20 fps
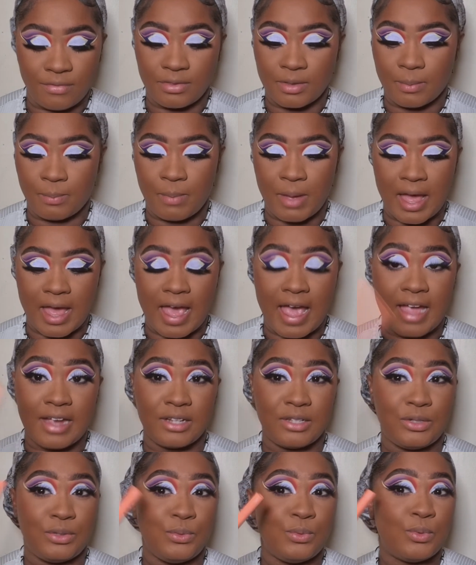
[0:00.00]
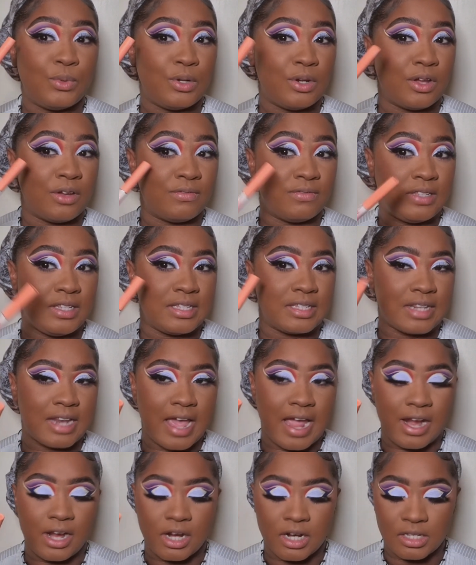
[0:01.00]
the bat, I do love these
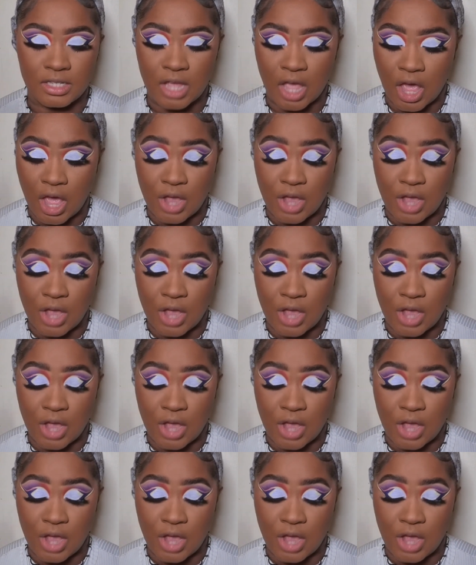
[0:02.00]
liners.